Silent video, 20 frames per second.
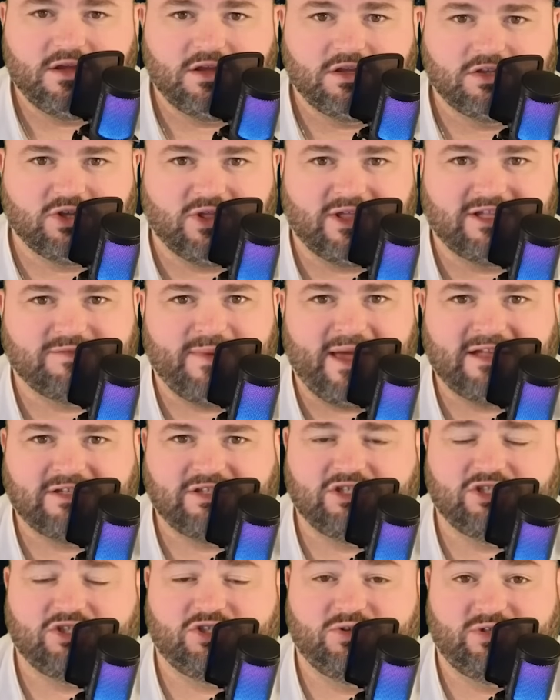So let's match
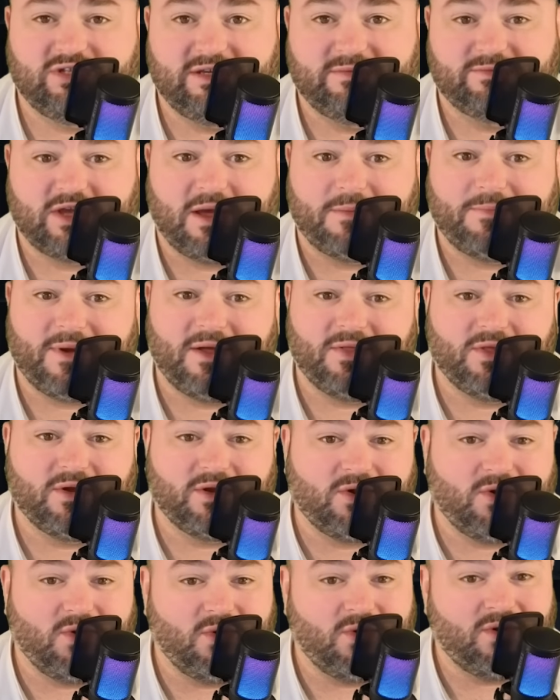these two teams up on the
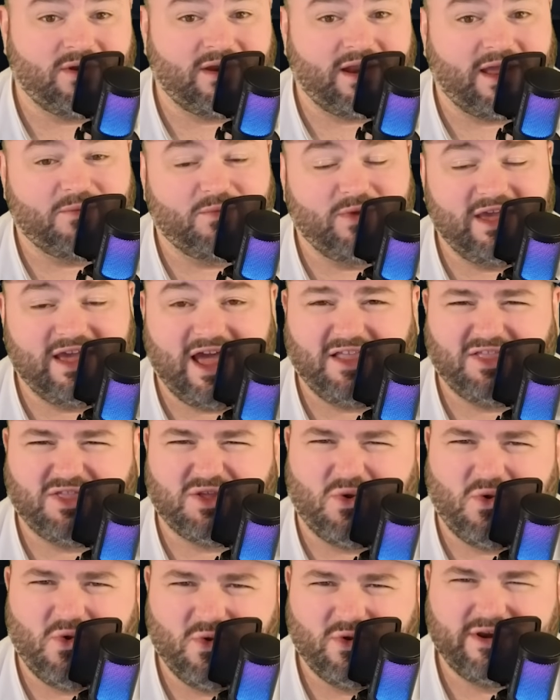court, and we got
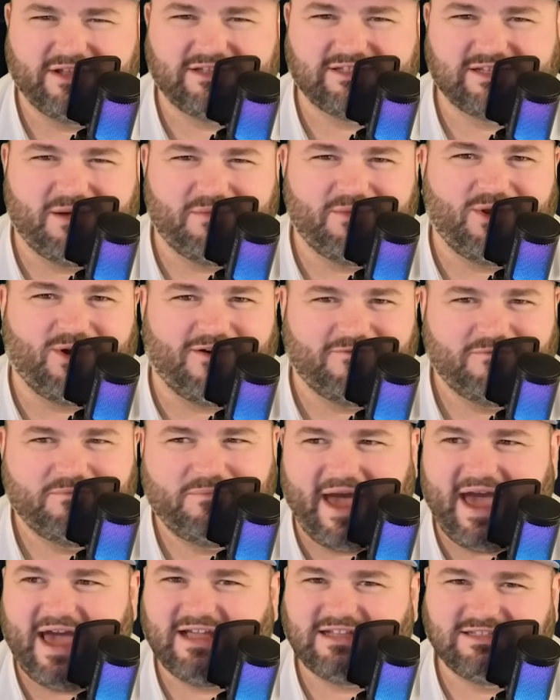the Hornets coming off
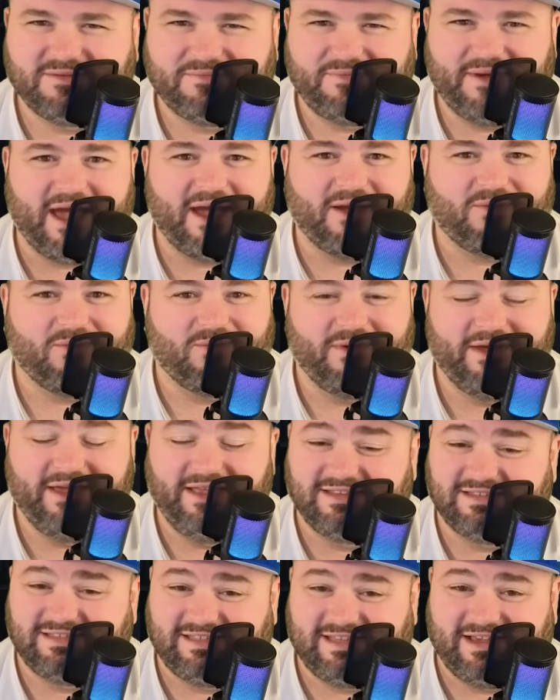back-to-back
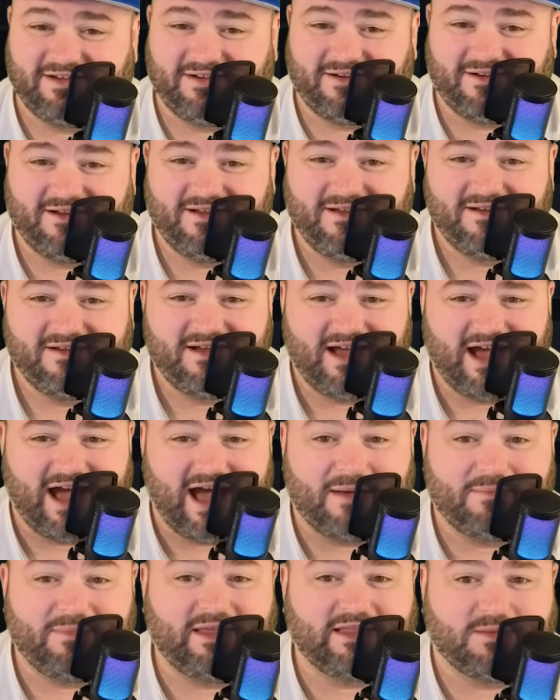wins here.
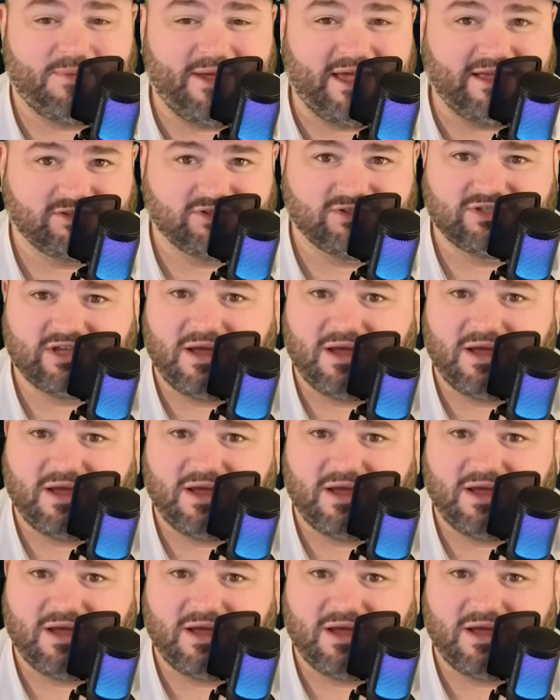Beat the Pacers on